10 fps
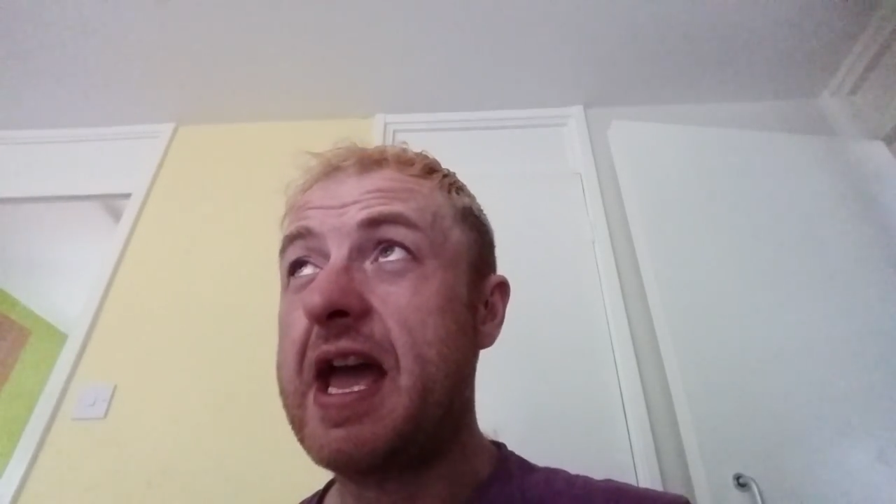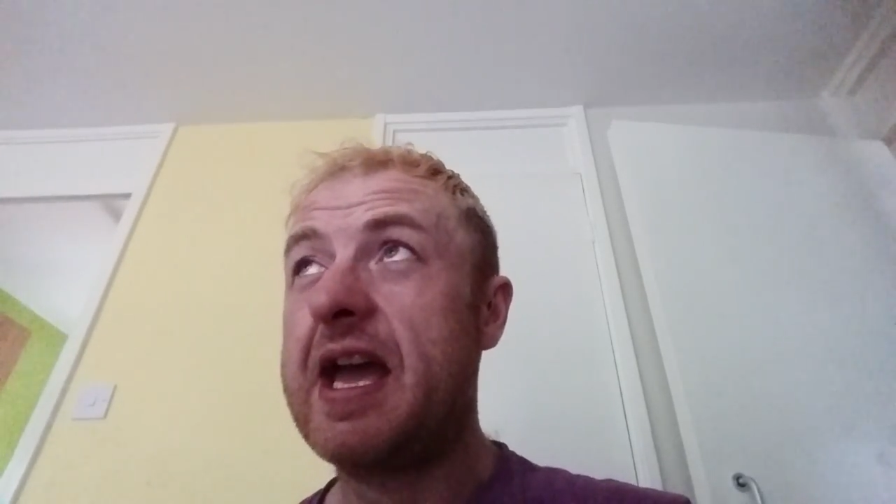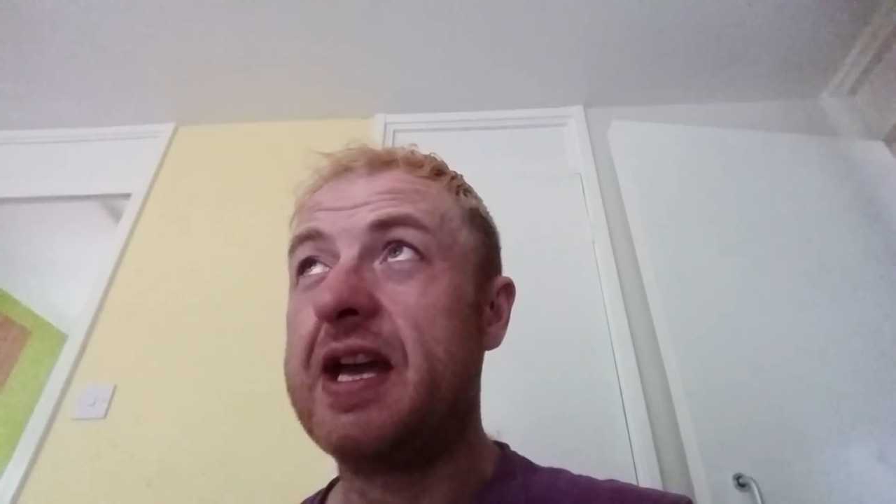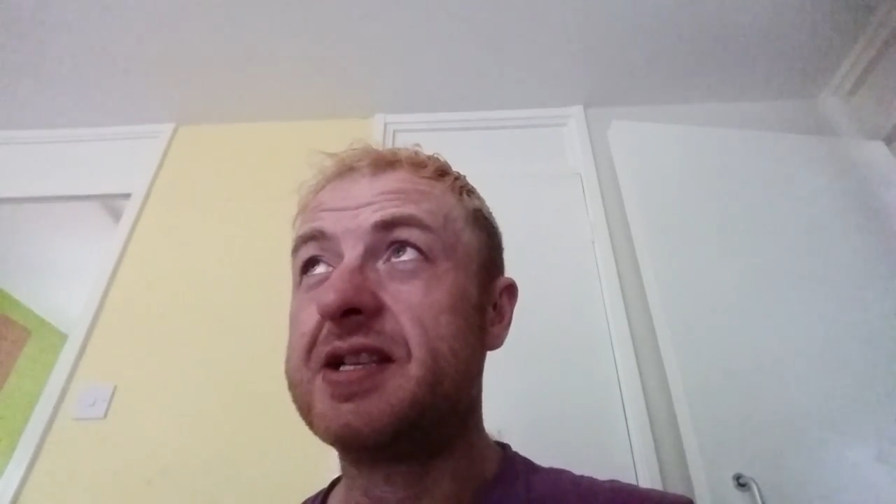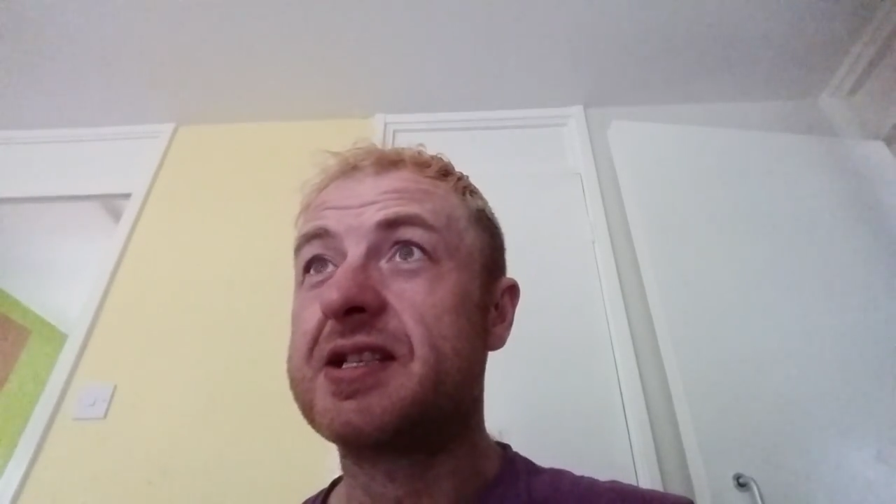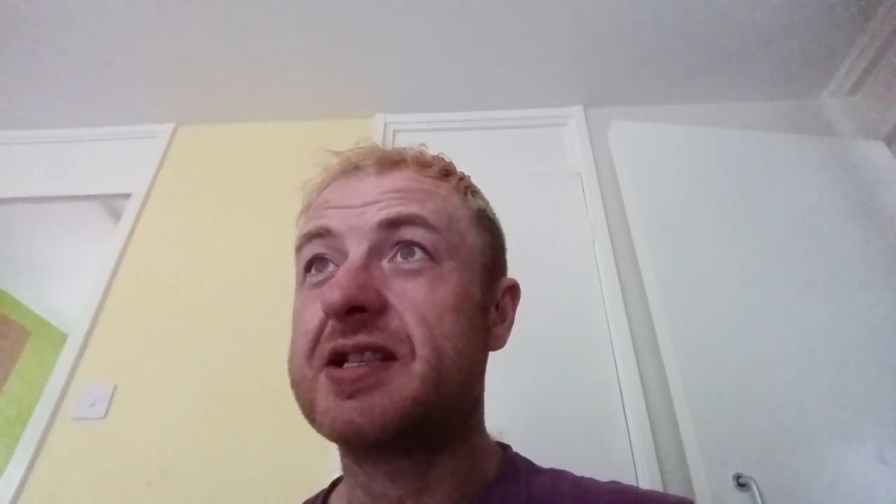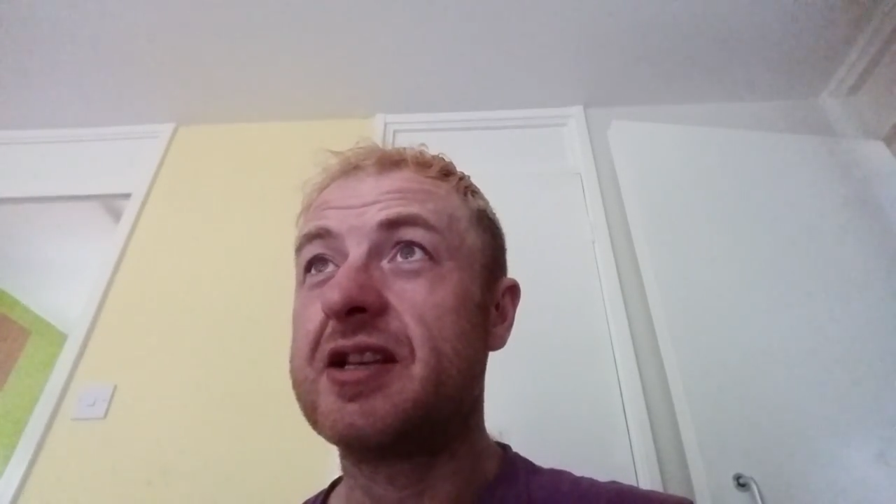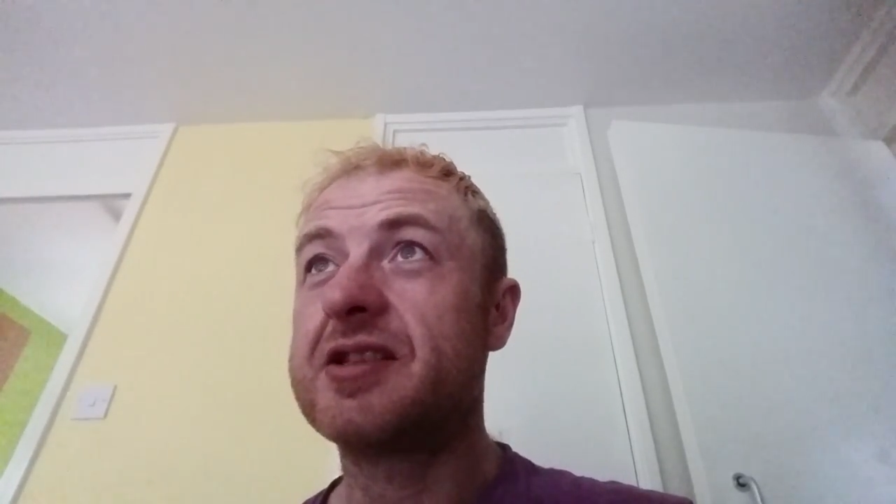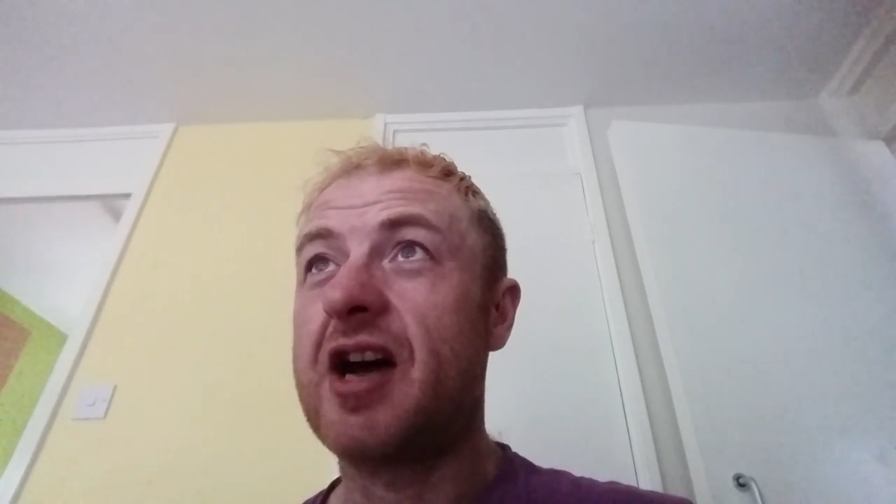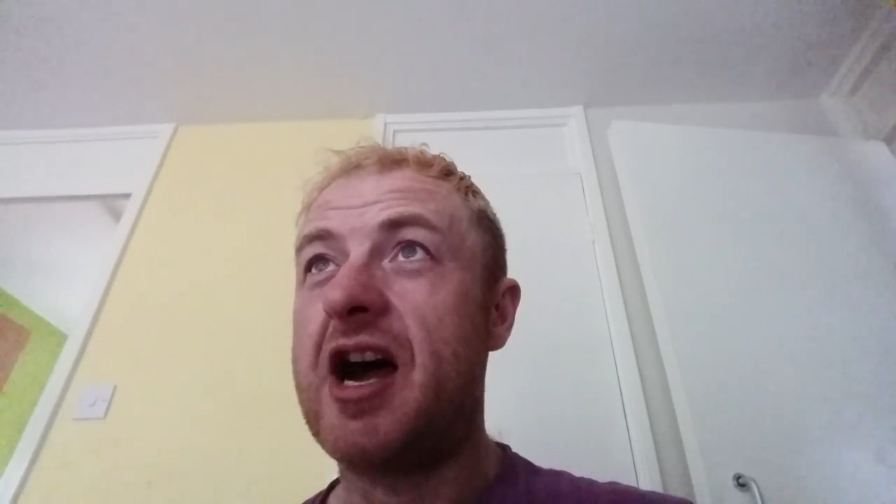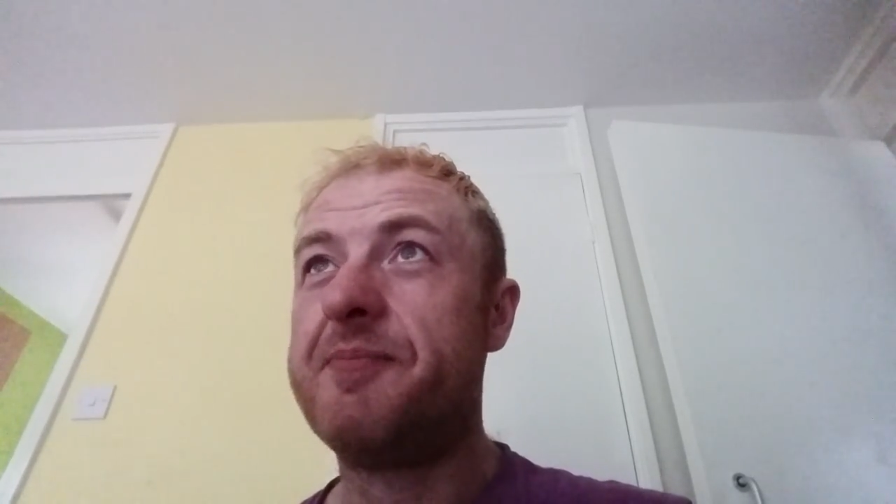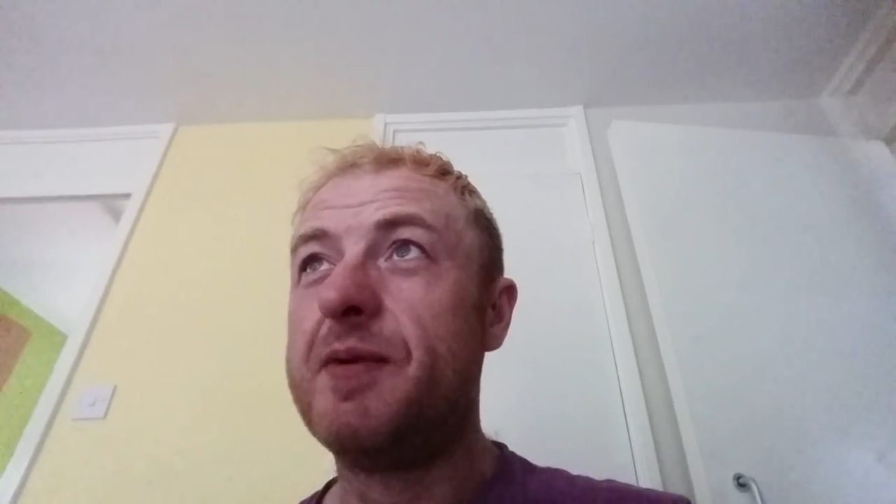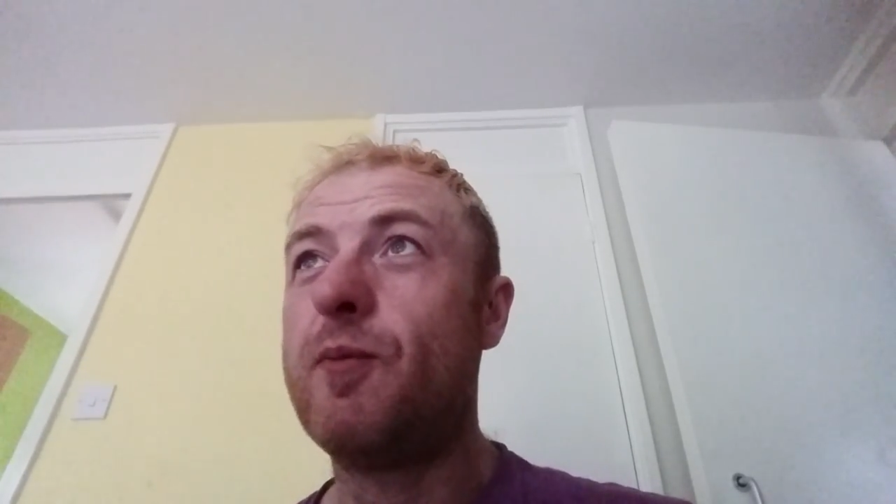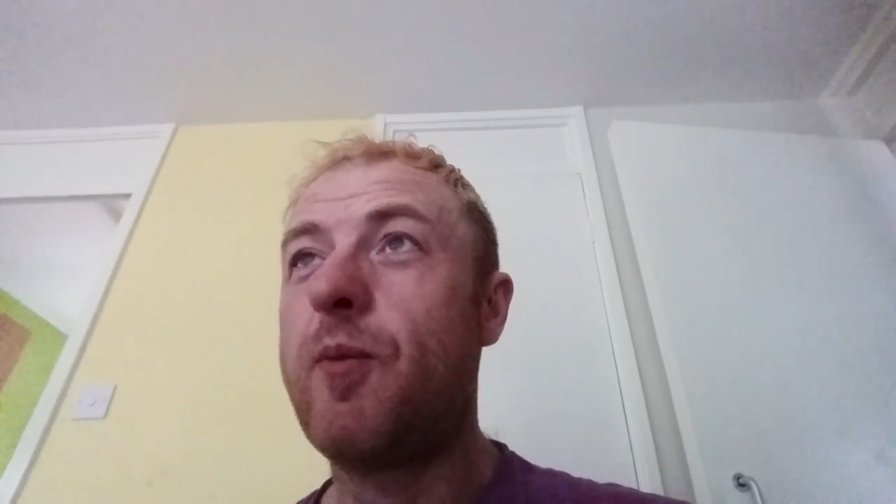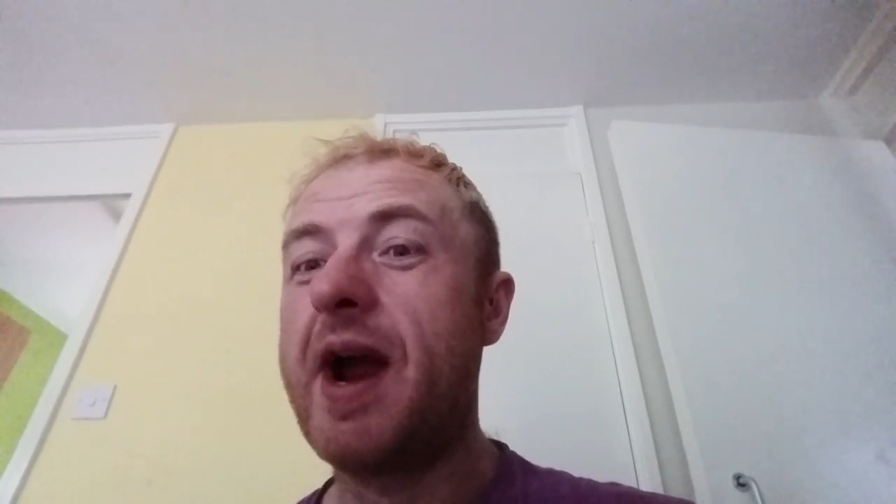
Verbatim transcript: is that I've been